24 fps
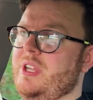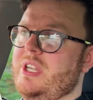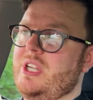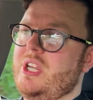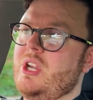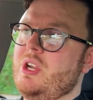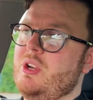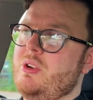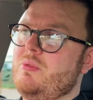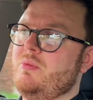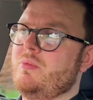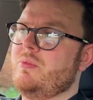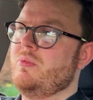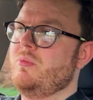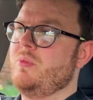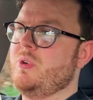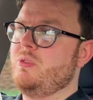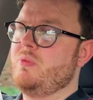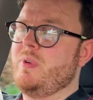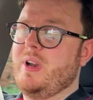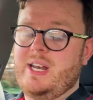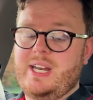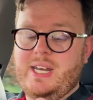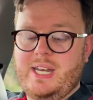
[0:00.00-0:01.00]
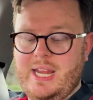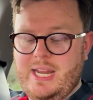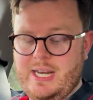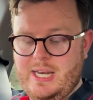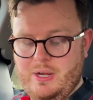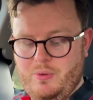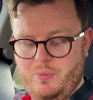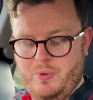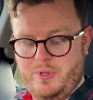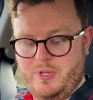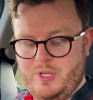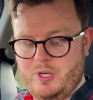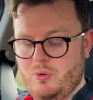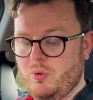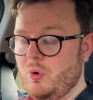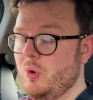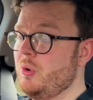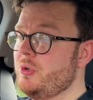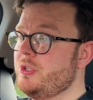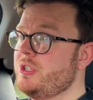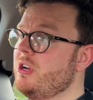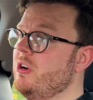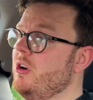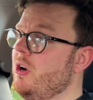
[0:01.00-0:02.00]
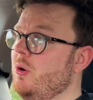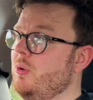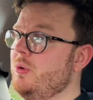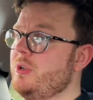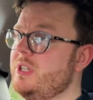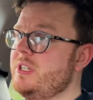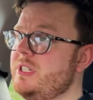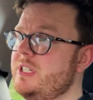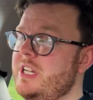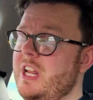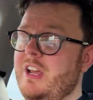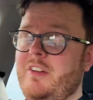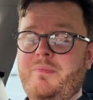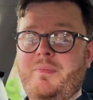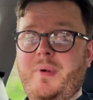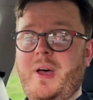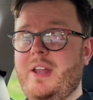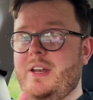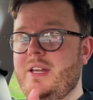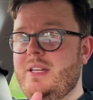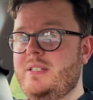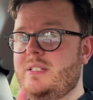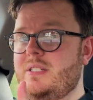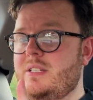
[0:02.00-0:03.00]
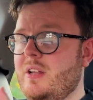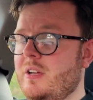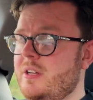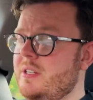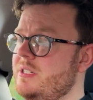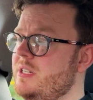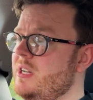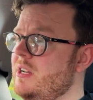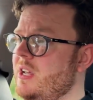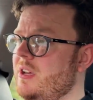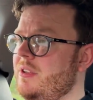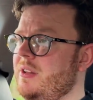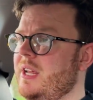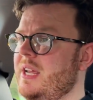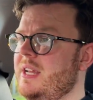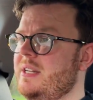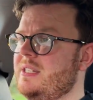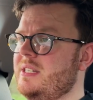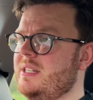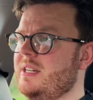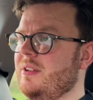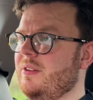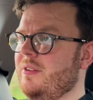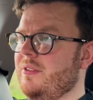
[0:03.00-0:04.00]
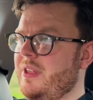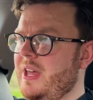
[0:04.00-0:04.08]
that you would really need it with your auto hold and stuff, but it's nice to know that it's still